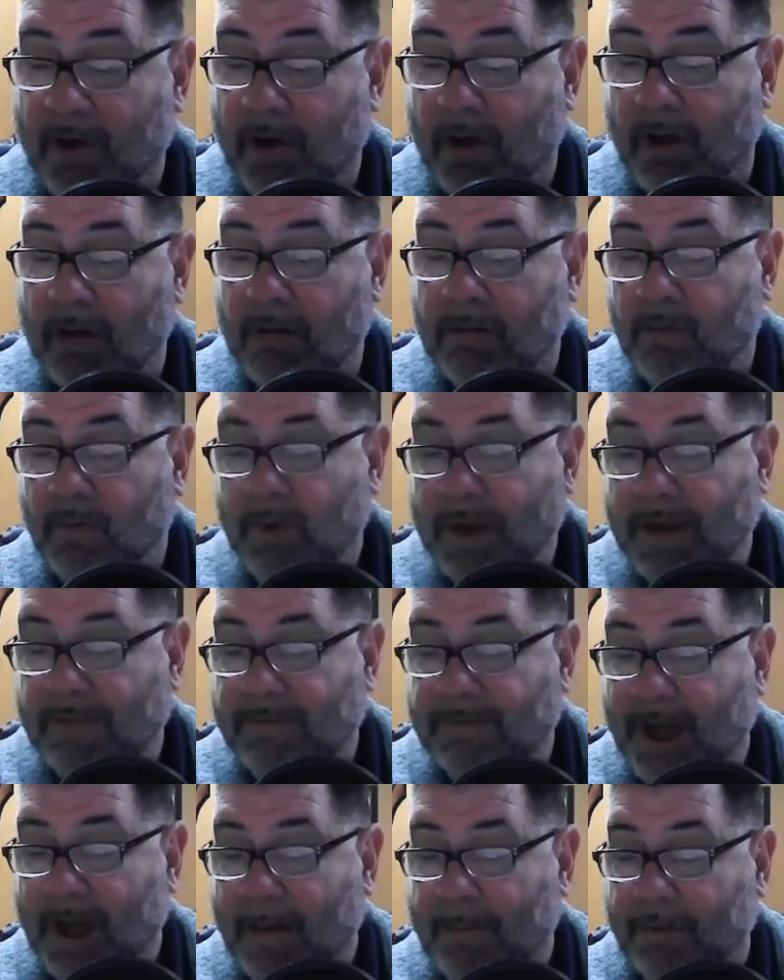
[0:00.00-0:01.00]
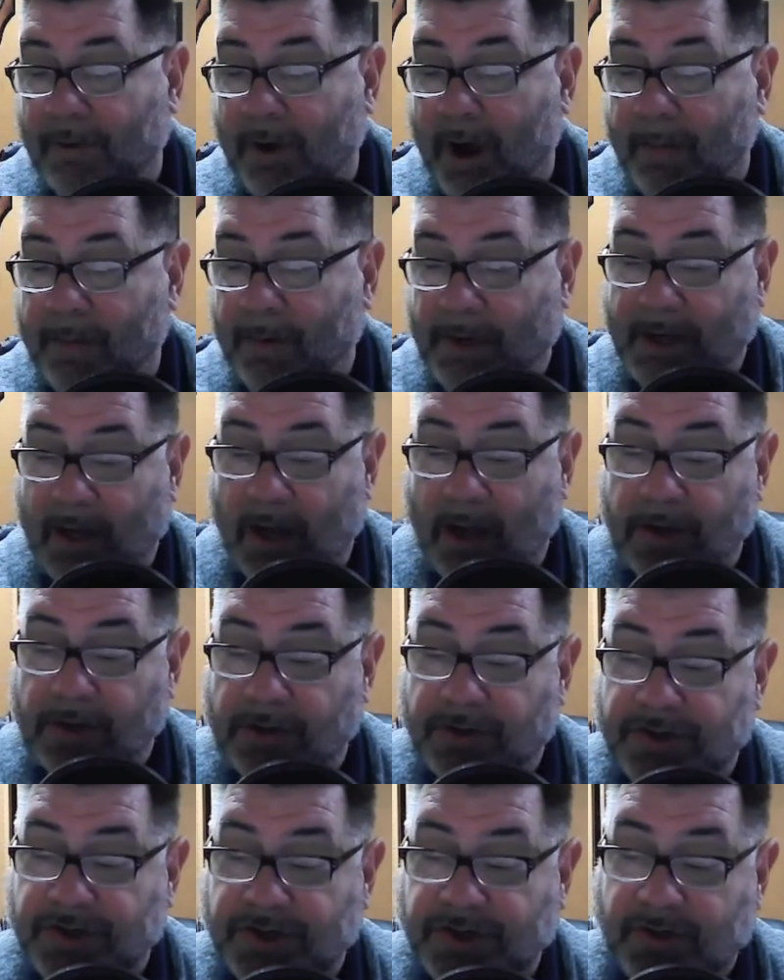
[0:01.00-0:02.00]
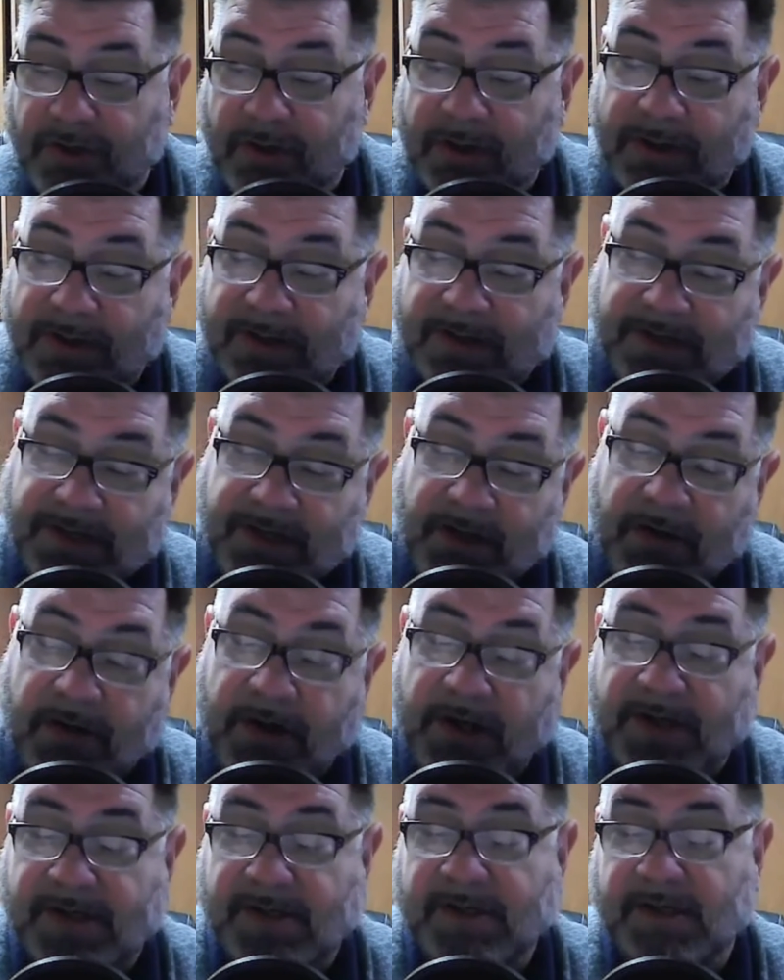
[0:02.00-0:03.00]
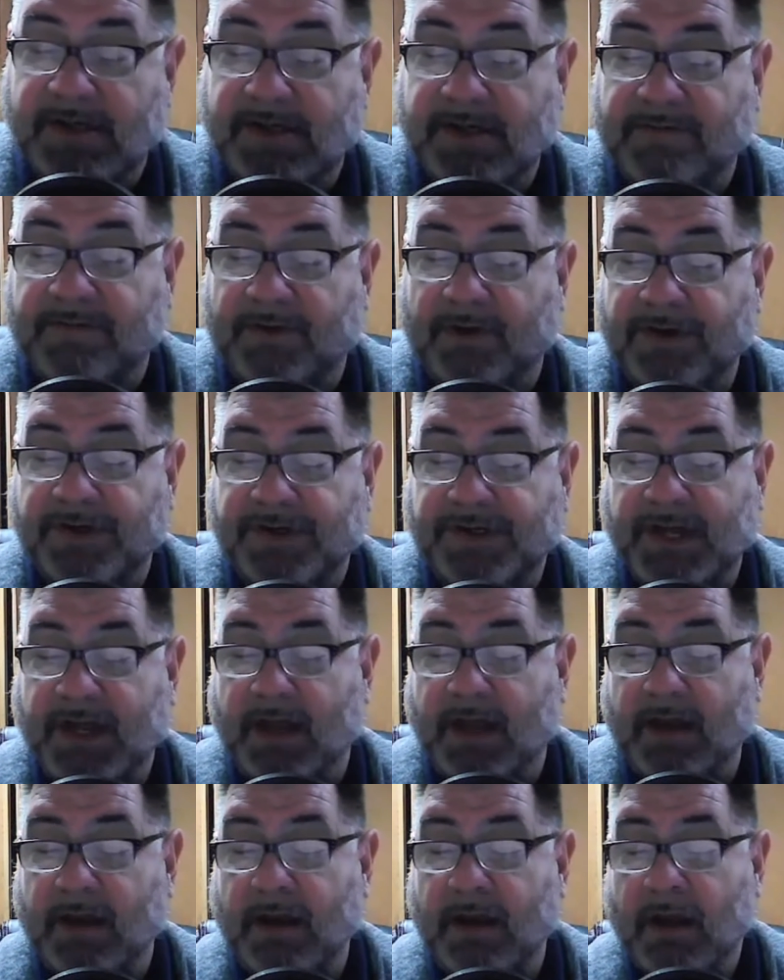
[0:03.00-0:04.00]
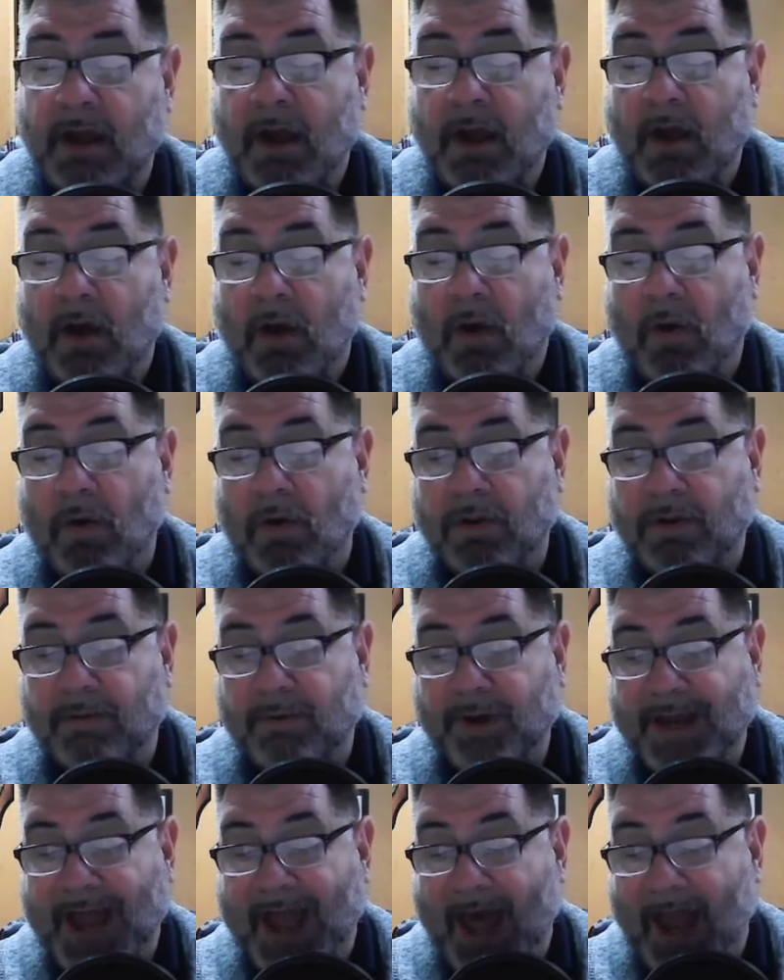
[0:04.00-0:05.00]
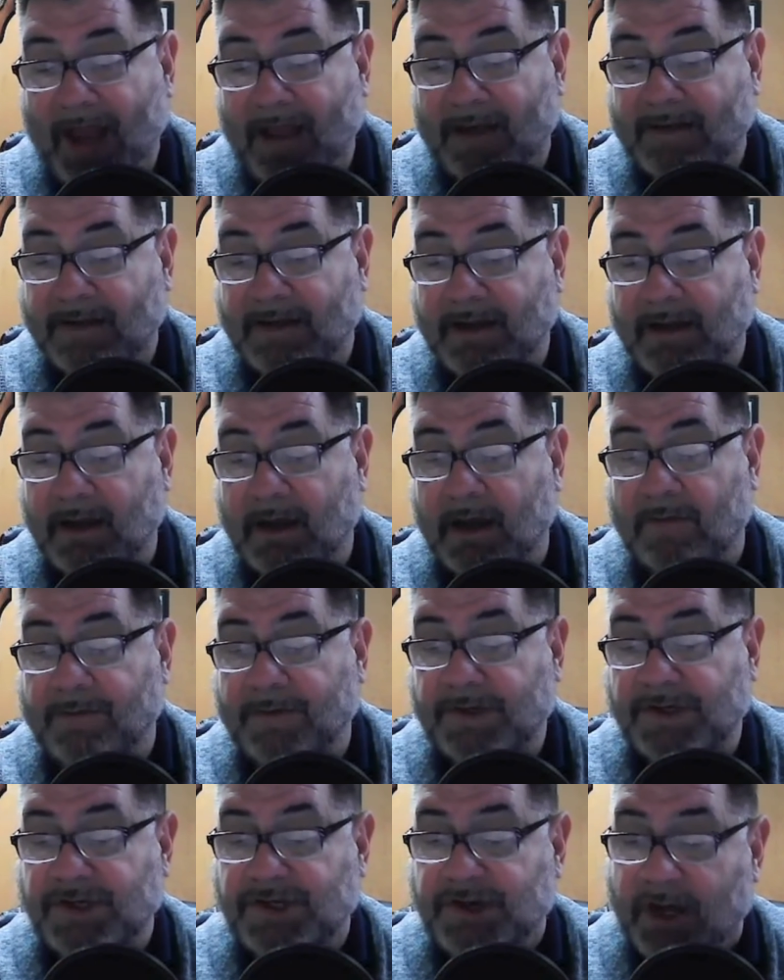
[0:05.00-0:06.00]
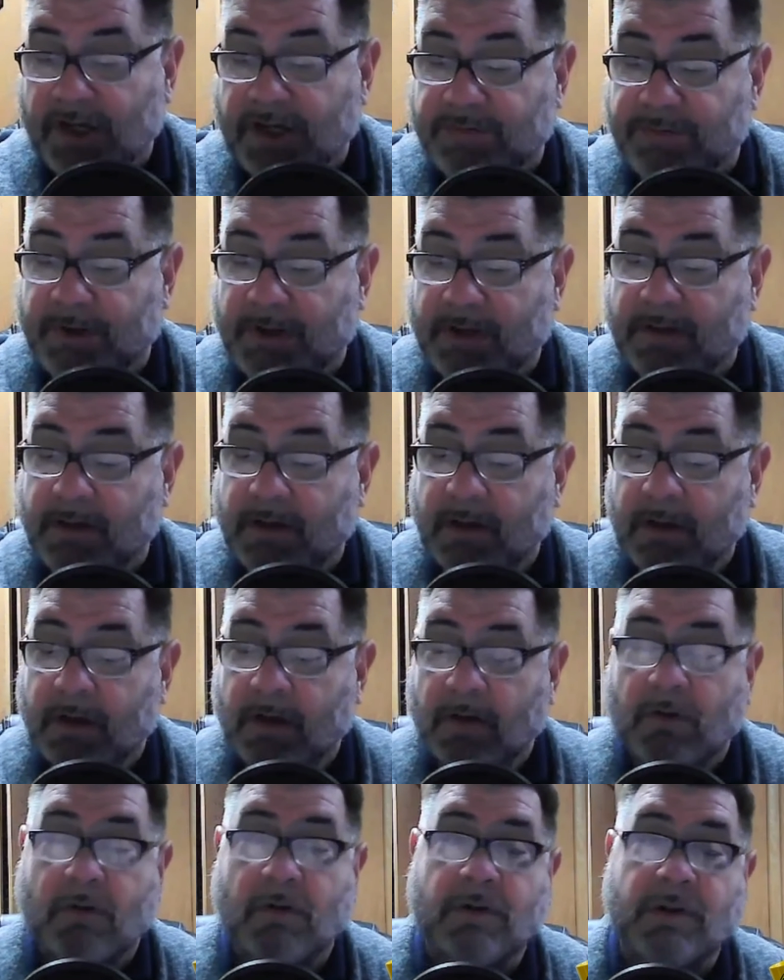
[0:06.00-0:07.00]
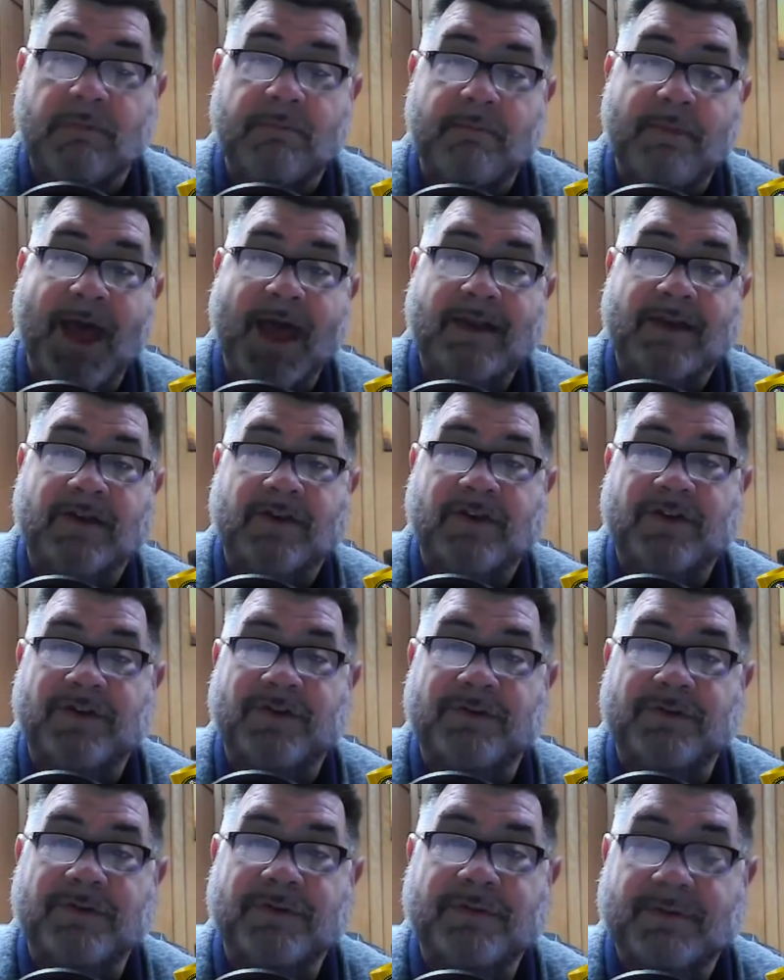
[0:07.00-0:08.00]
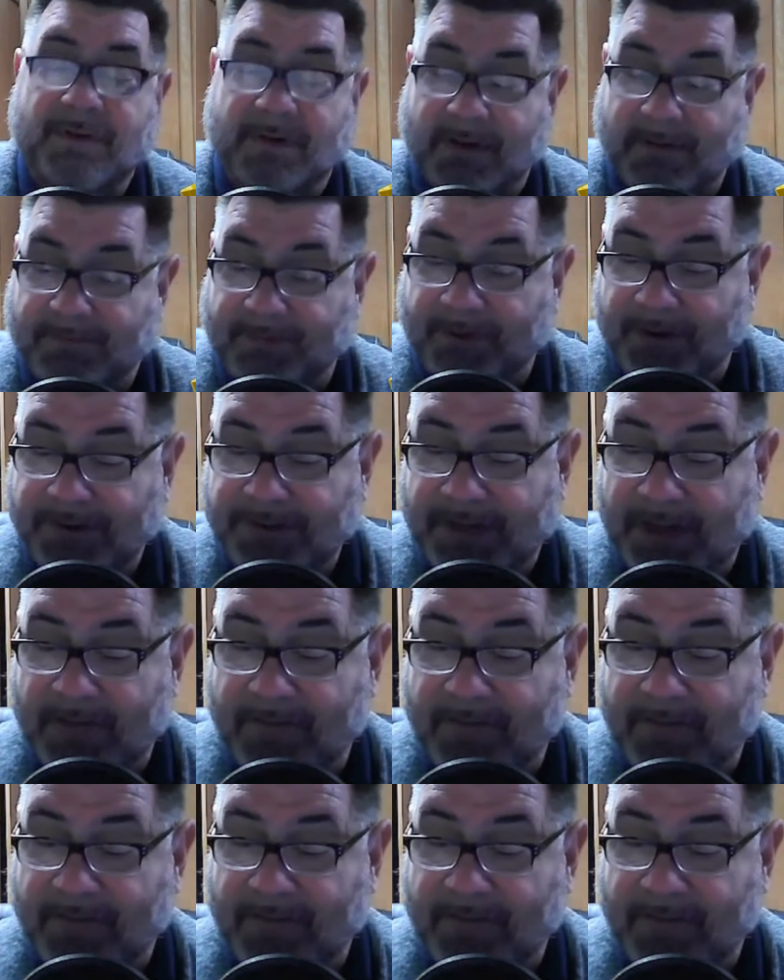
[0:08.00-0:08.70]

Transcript: of all, we have not properly understood the seriousness of our sin or the reality of his judgment or the magnitude of our